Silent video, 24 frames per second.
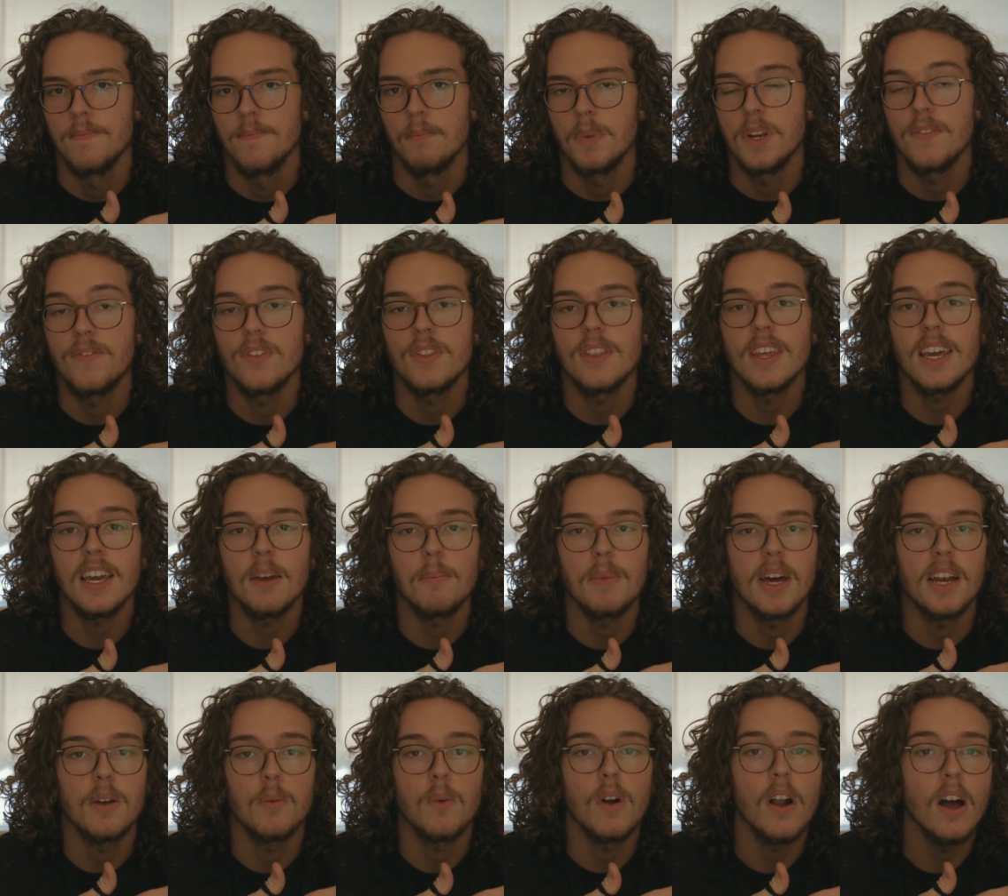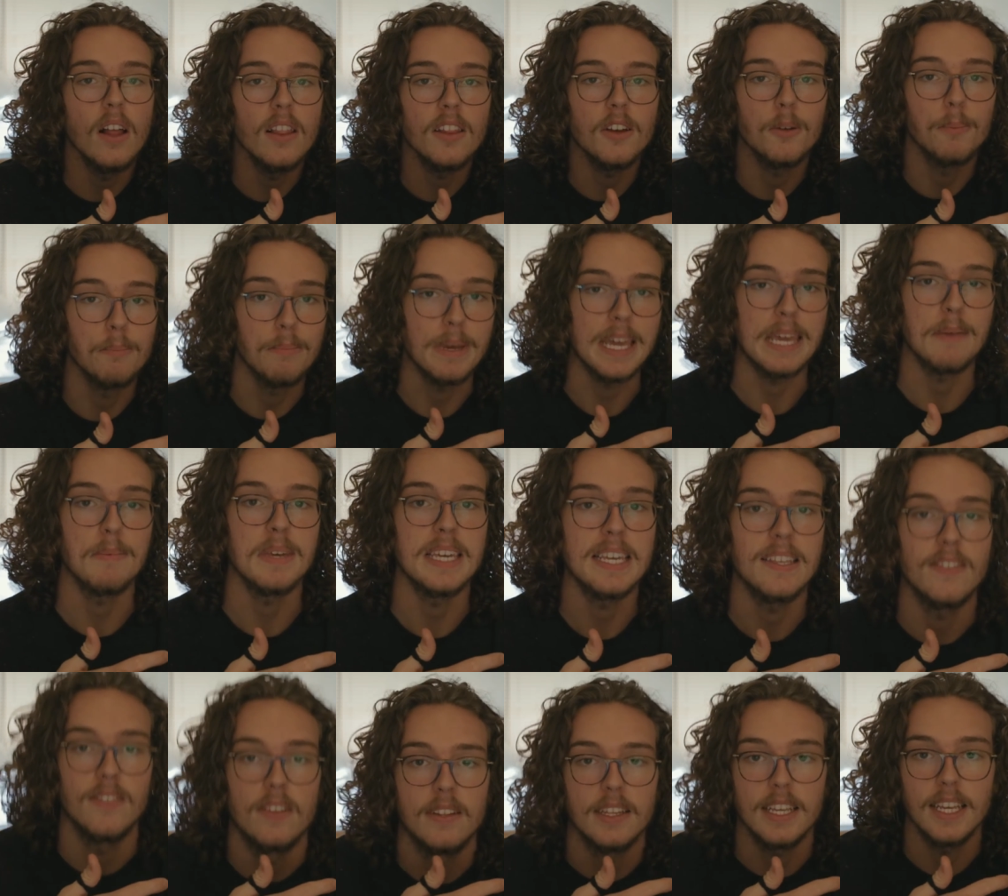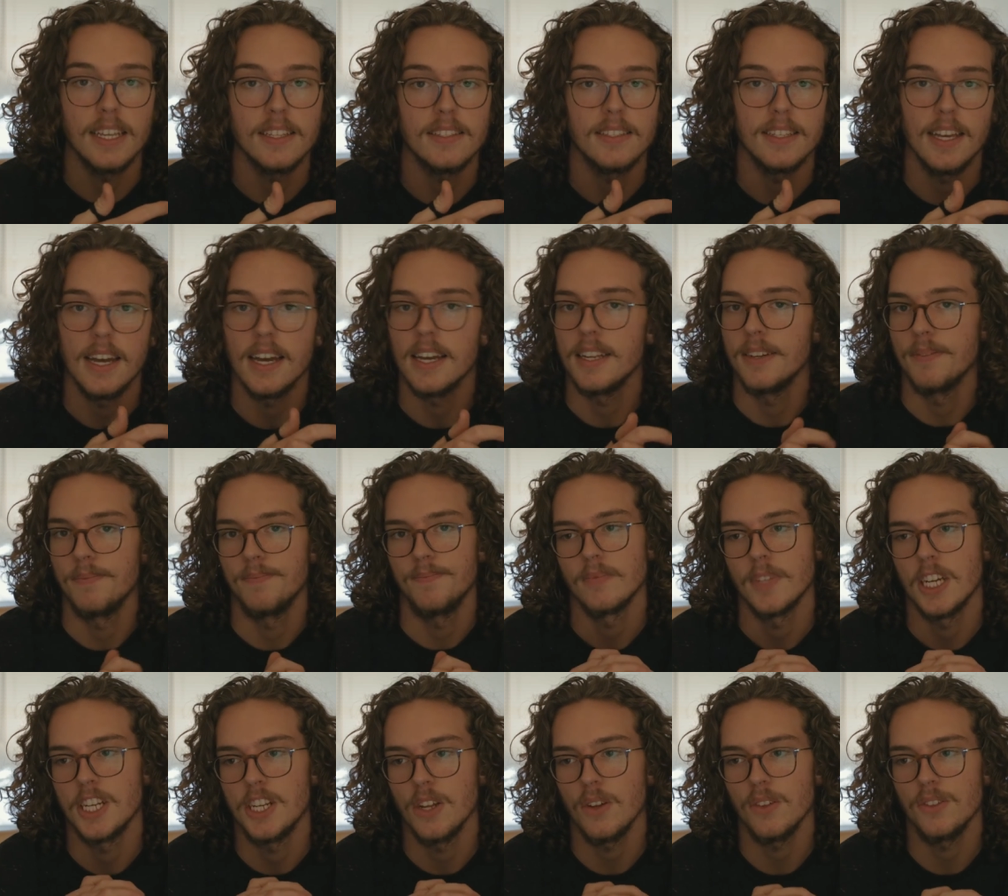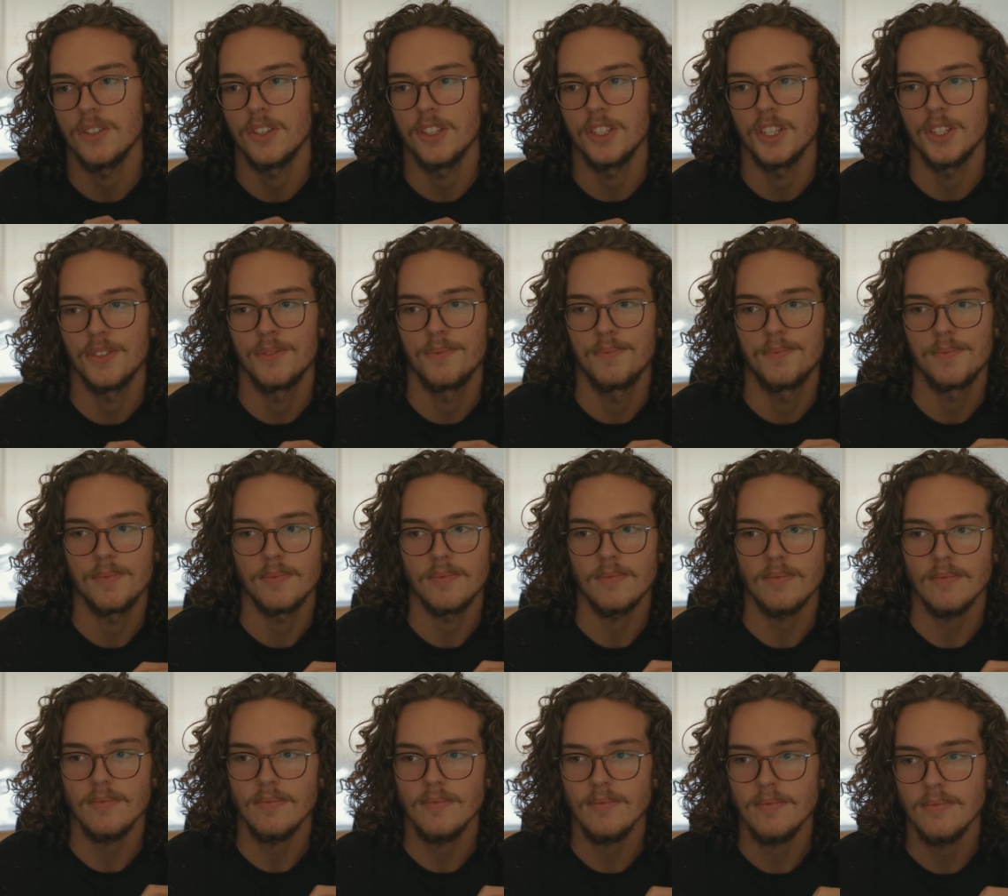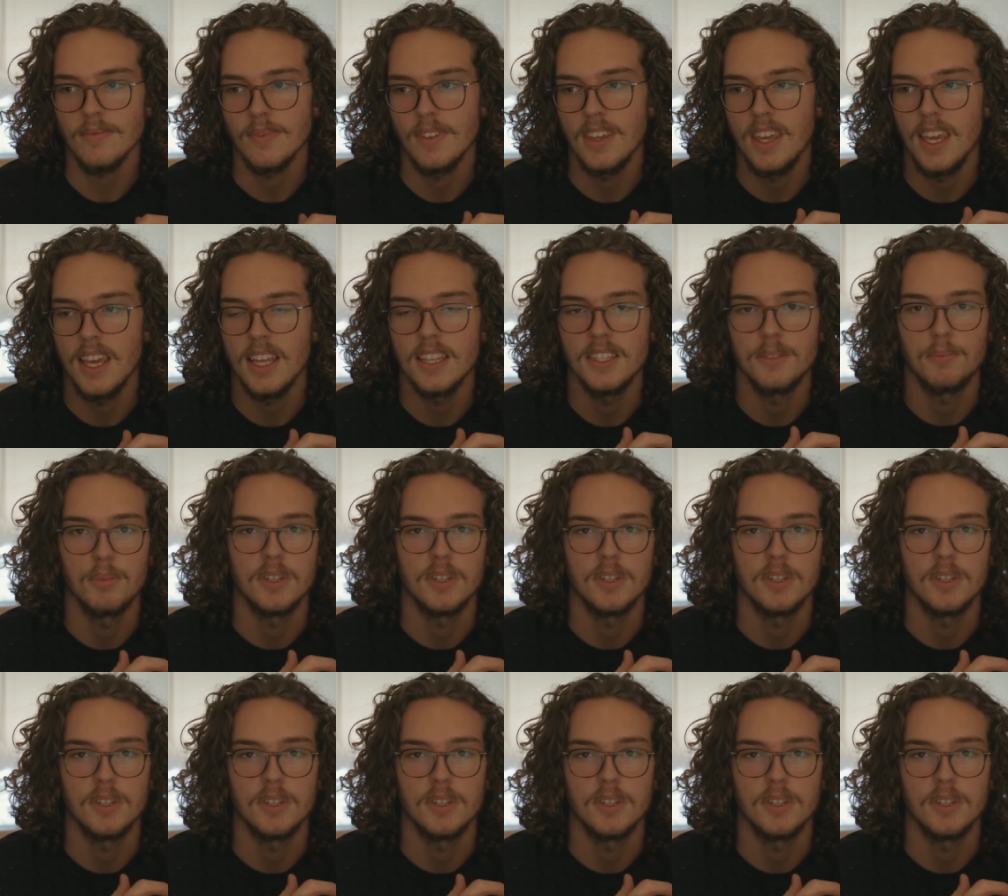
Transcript: But if you think about it, we're all little babies on the inside. Adults are just kids